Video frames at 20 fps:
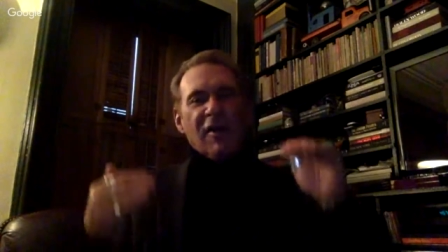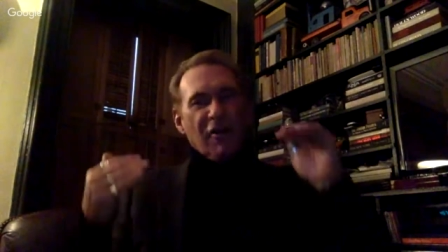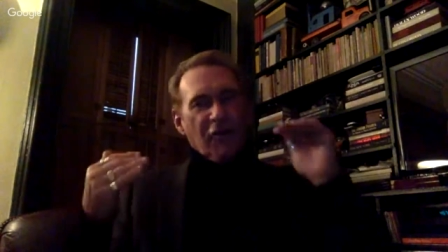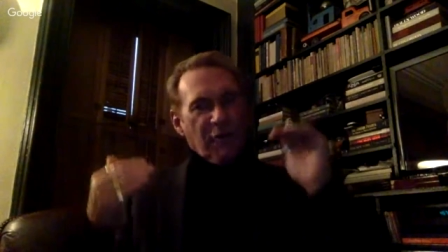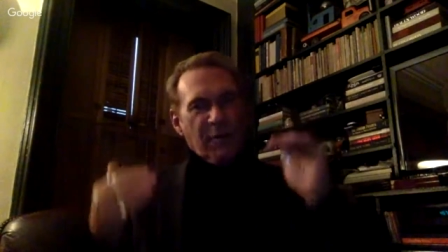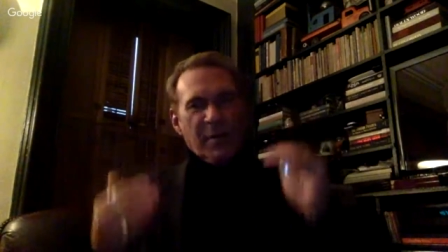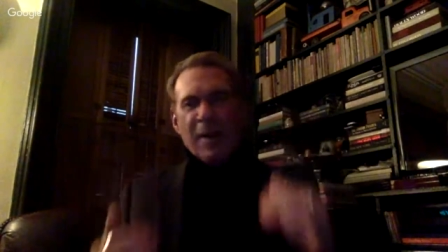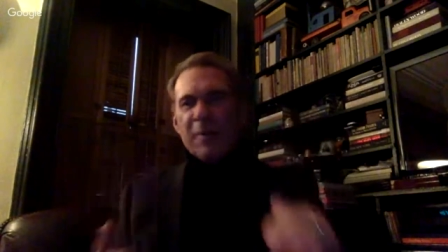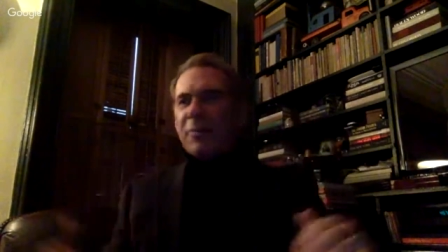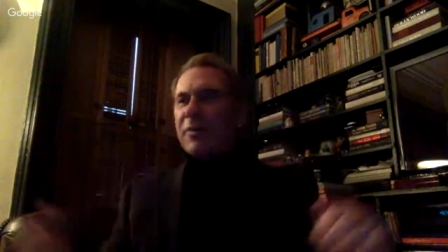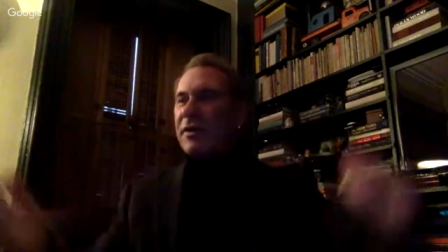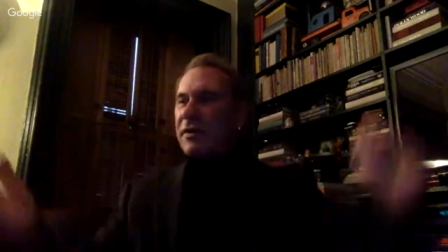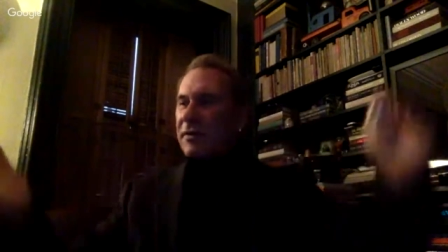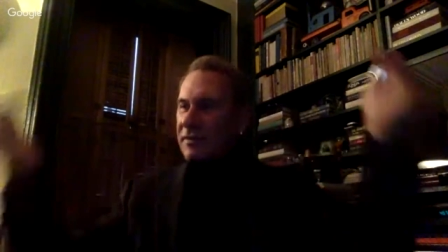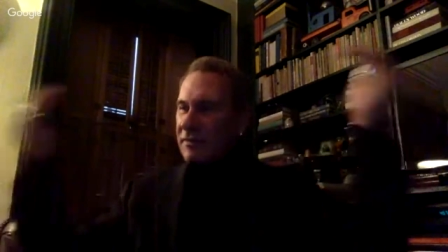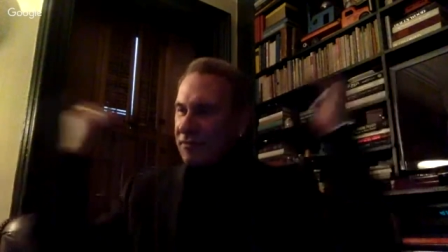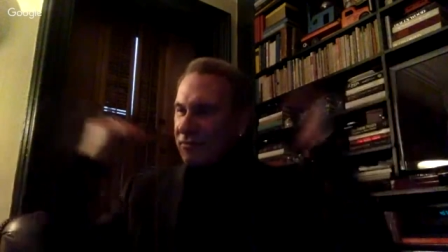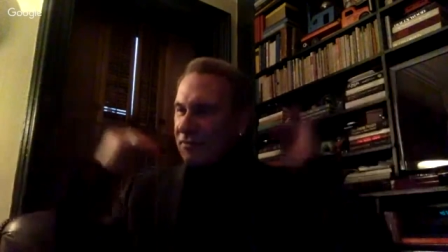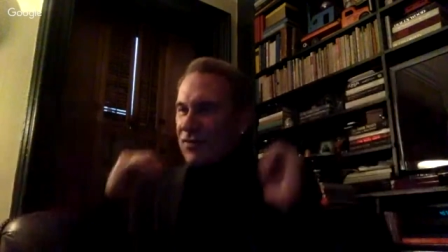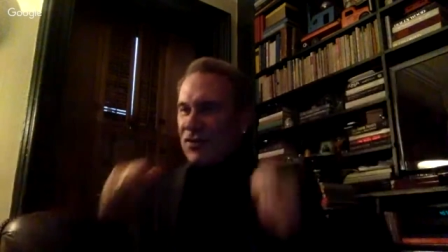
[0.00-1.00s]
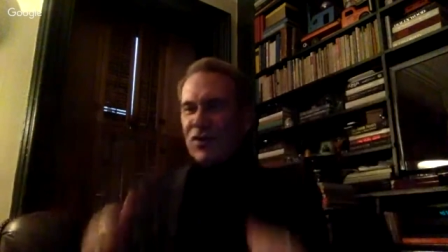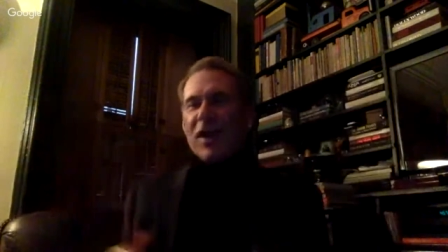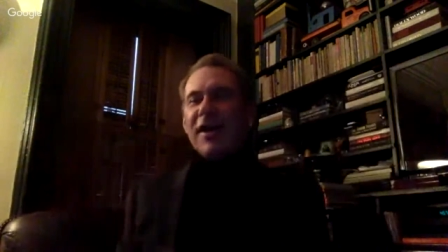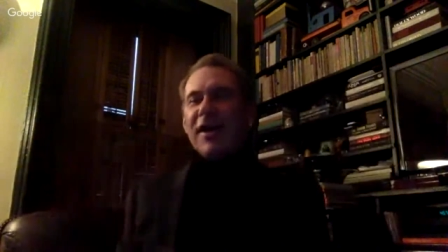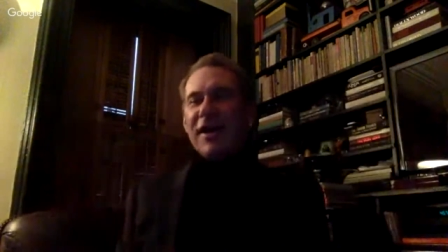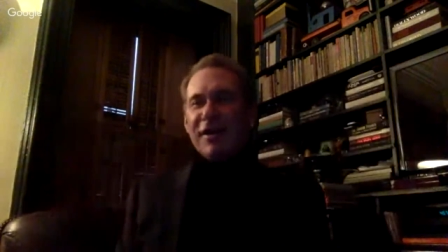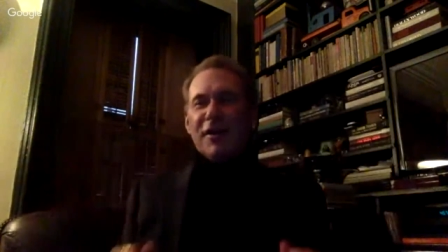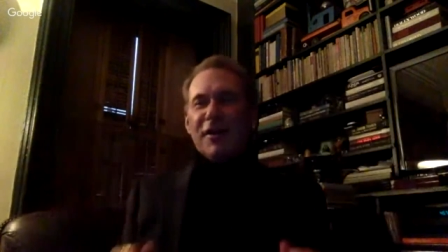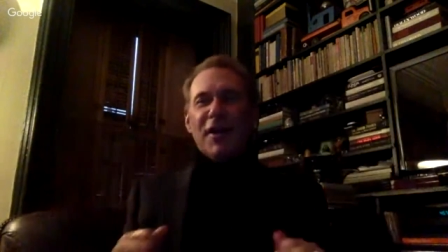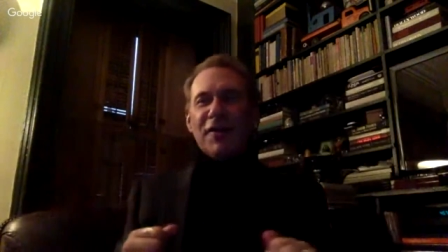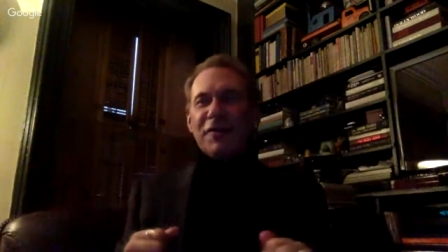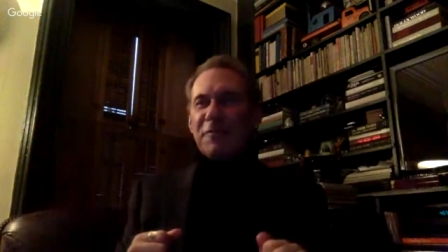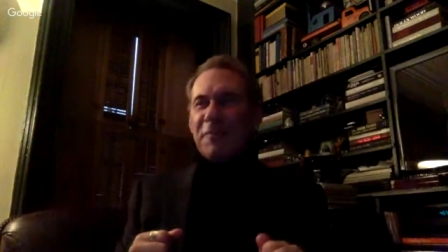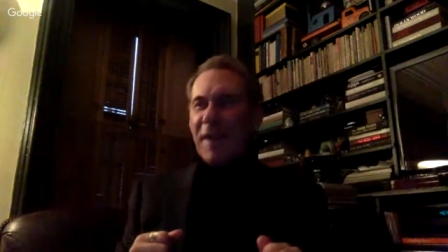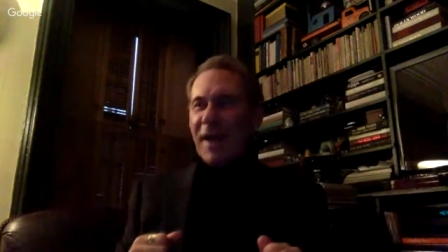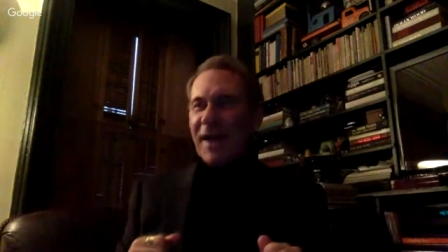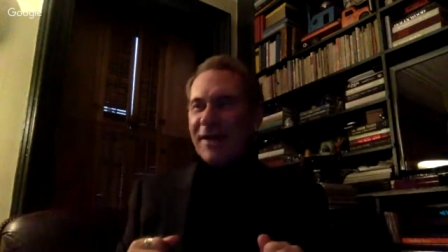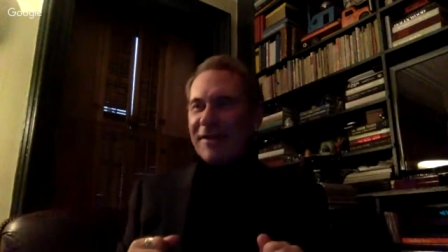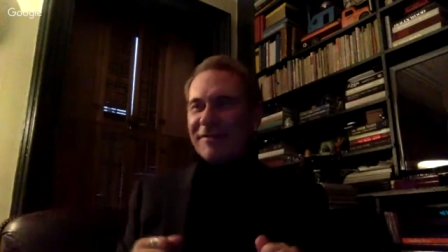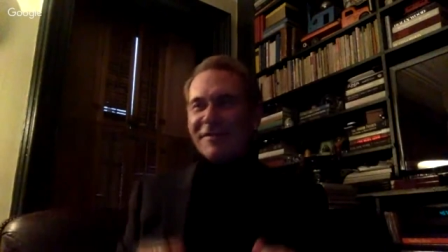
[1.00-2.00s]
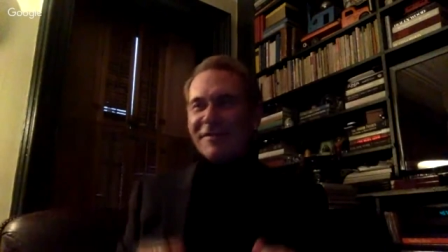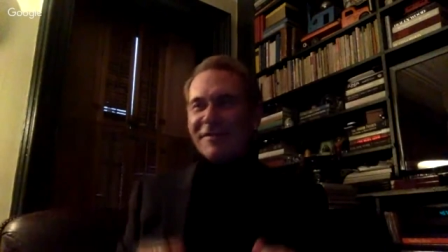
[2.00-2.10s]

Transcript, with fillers: Remember, Johnny loved men